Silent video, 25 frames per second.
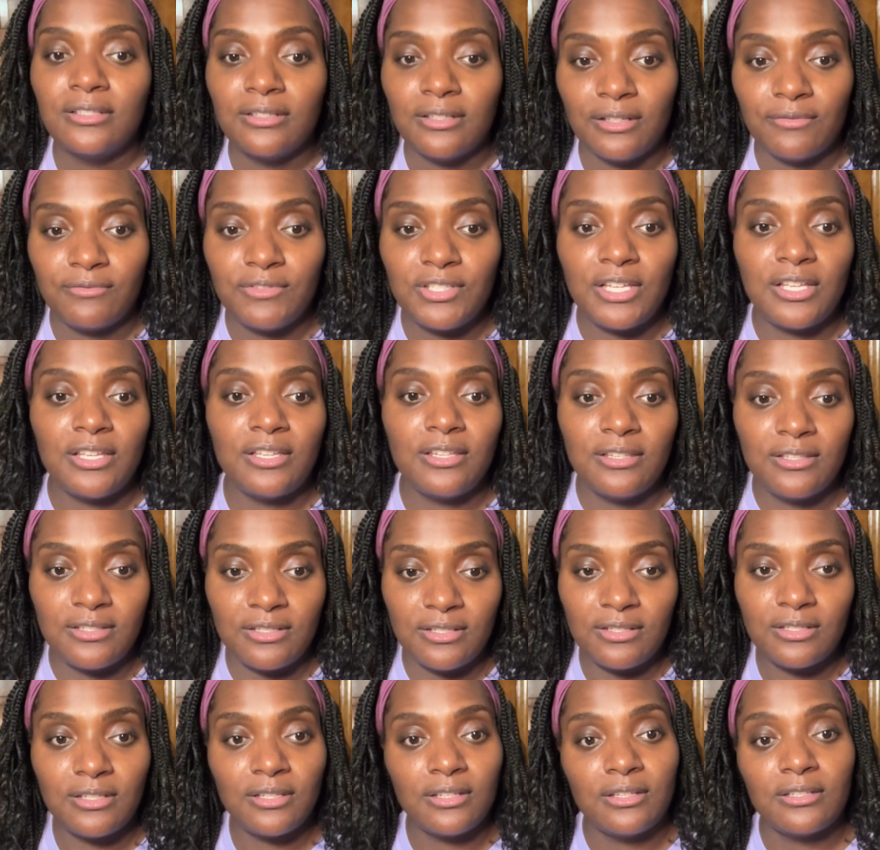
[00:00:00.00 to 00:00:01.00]
of tons
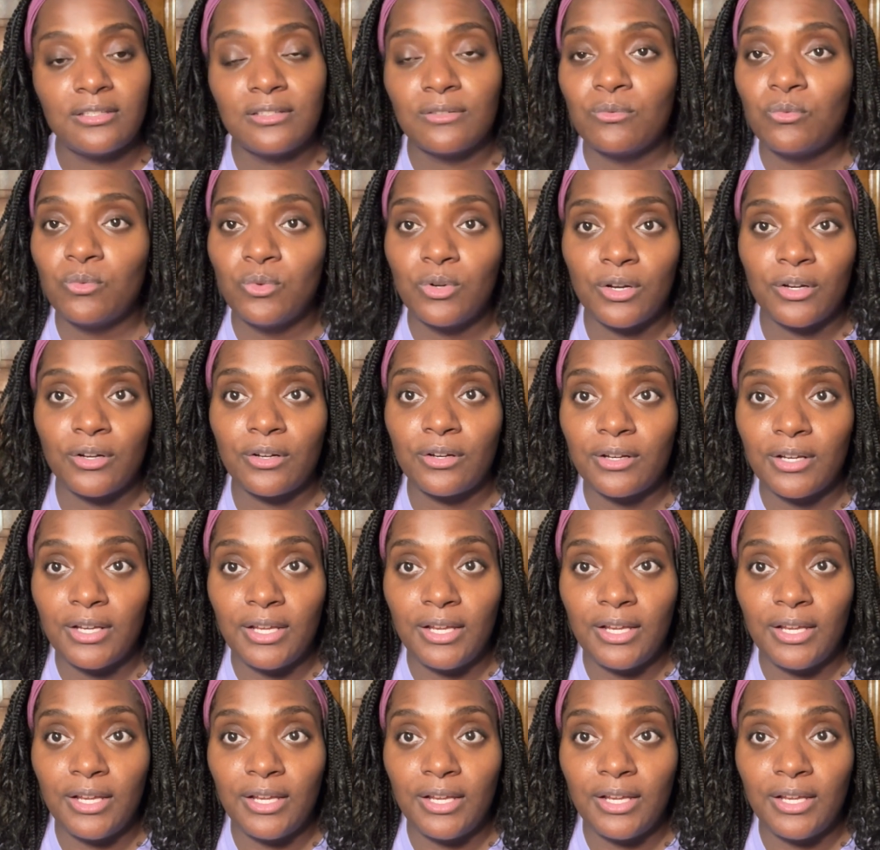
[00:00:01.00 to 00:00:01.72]
and tons of water,